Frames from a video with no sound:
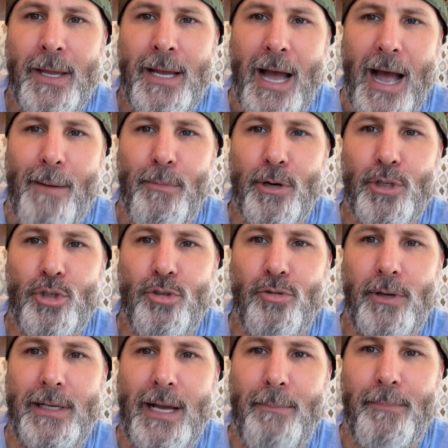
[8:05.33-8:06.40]
I'm on the
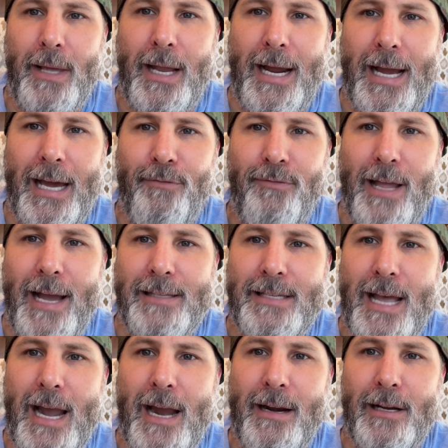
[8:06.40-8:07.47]
street and I got a flat
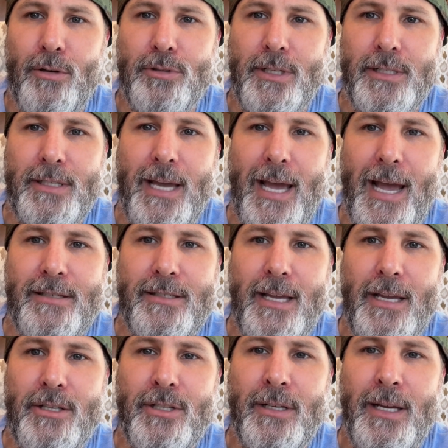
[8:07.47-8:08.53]
tire and I go to this gas
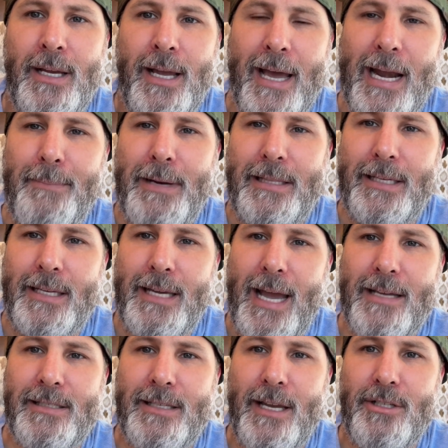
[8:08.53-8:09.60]
station and I'm at the
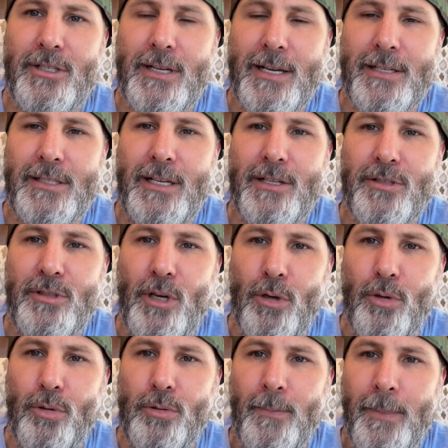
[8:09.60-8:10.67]
gas station. And I see this
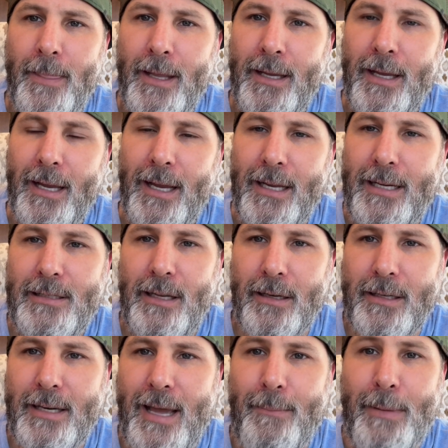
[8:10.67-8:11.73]
dude and he's
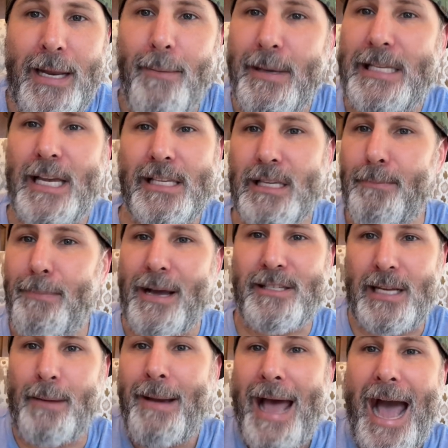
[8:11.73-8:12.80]
looking at me. And let me tell you something about
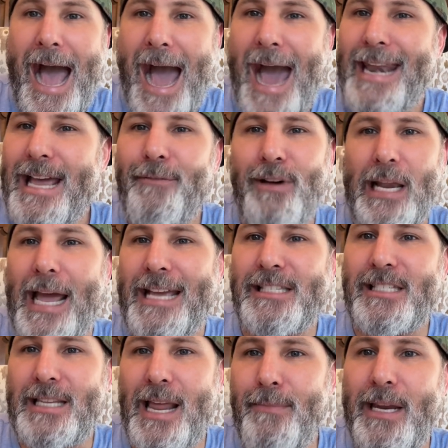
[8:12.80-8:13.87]
Slim. I never liked
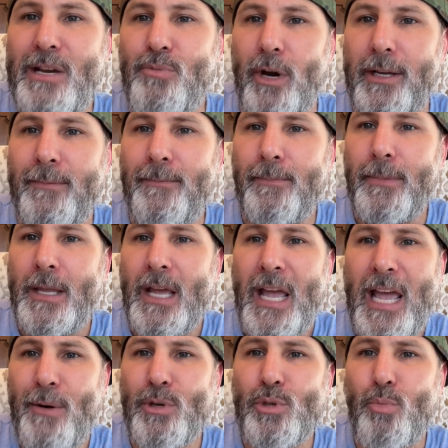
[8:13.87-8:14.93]
Slim anyway.
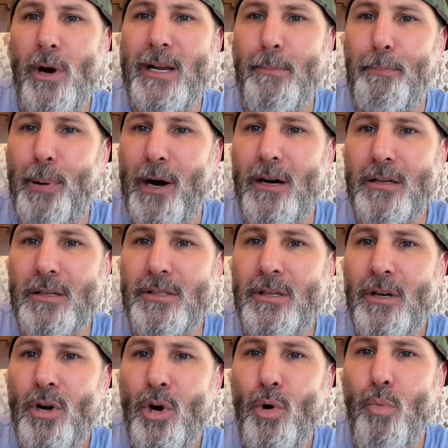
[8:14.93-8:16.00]
He was one of them punks
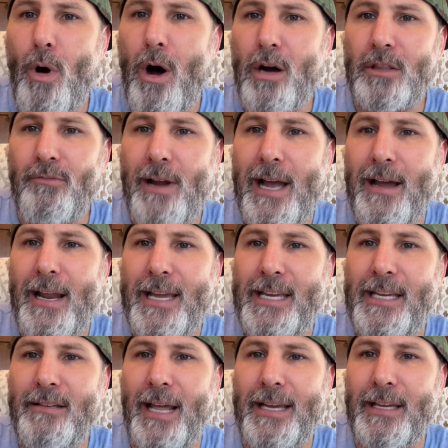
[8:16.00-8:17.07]
who walked around like
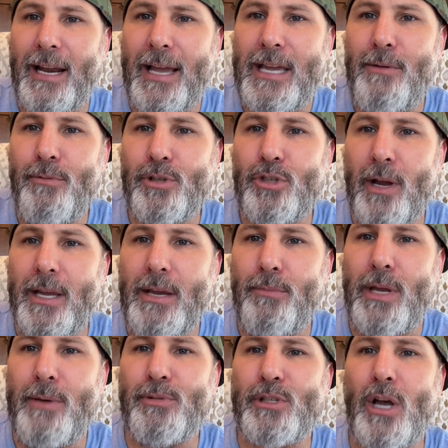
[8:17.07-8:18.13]
he
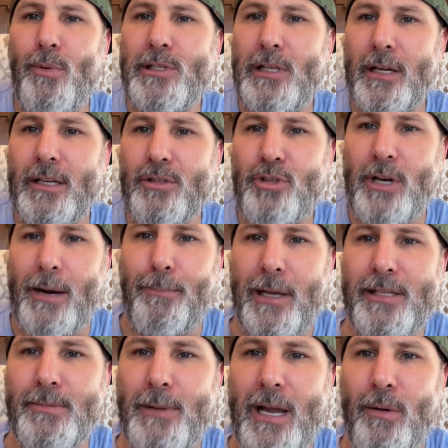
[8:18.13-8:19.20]
was always looking to try to play
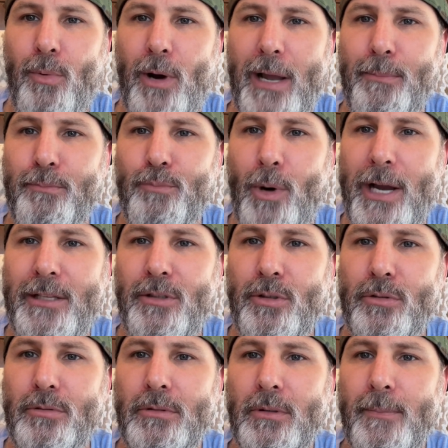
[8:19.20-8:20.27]
some kind of white dude.